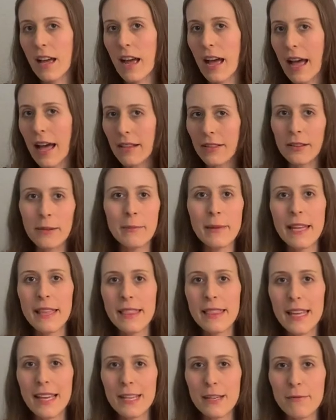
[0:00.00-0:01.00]

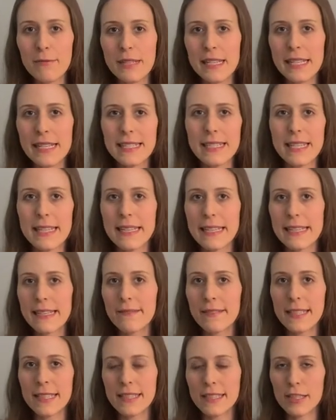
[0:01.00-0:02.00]
element that you need to
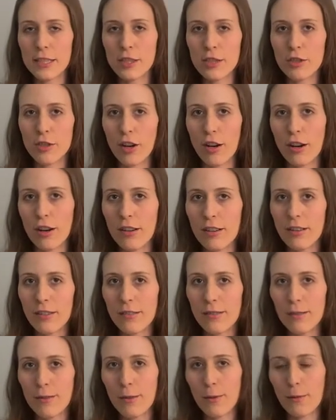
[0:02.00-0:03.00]
even start
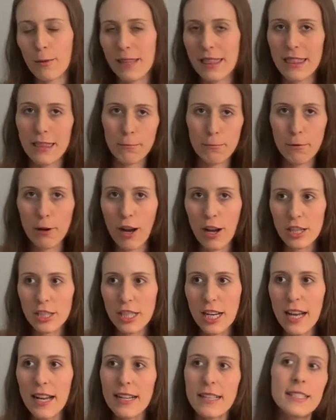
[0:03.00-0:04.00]
with the
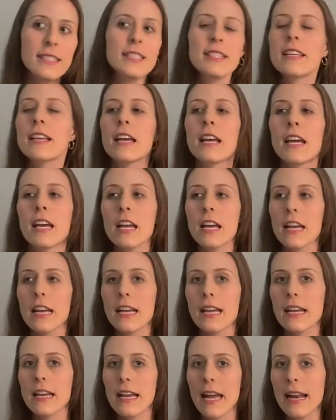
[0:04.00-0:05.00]
project.
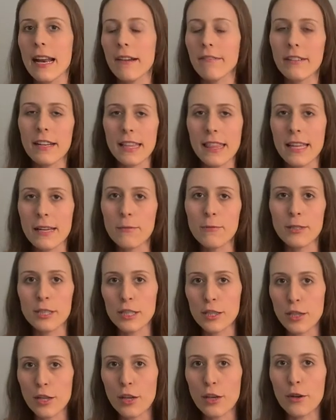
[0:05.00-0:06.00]
And everything
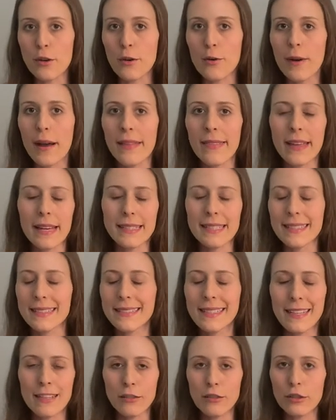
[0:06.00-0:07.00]
was new, and that
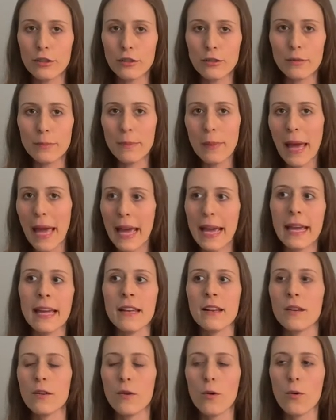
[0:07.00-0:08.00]
doesn't include
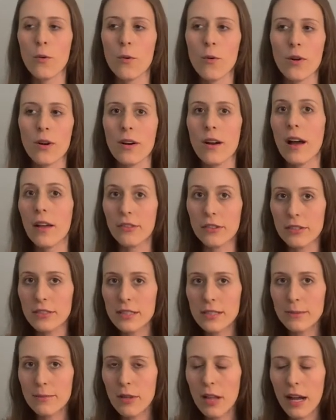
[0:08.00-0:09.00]
paint or other
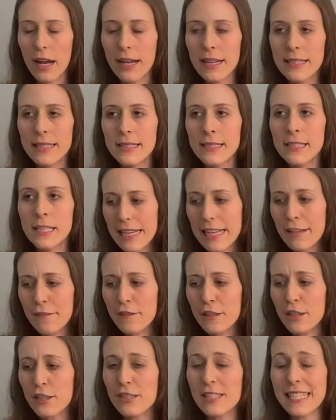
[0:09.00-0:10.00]
supplies.
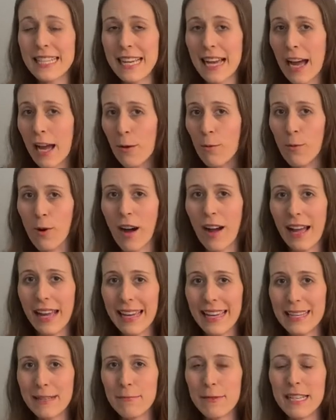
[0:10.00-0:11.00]
If you're
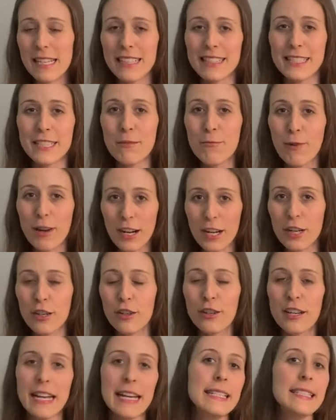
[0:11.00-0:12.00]
DIYing because you want to
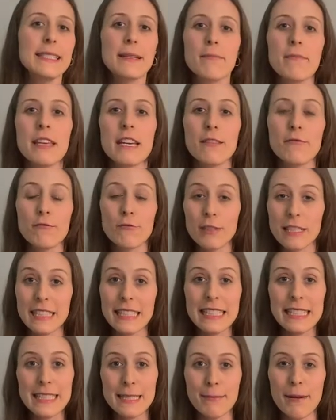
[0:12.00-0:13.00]
create something
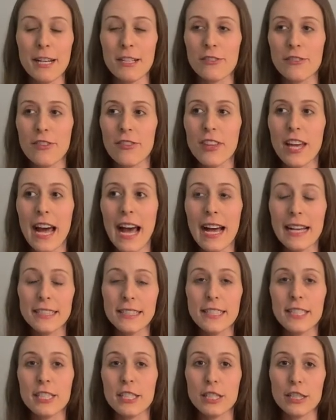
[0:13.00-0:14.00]
really special that
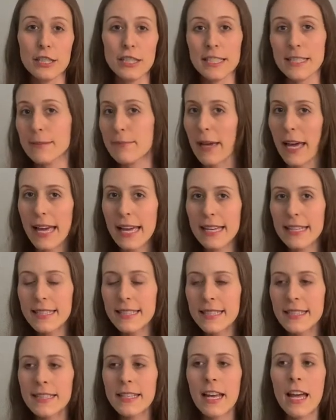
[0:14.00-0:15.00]
adds to your space,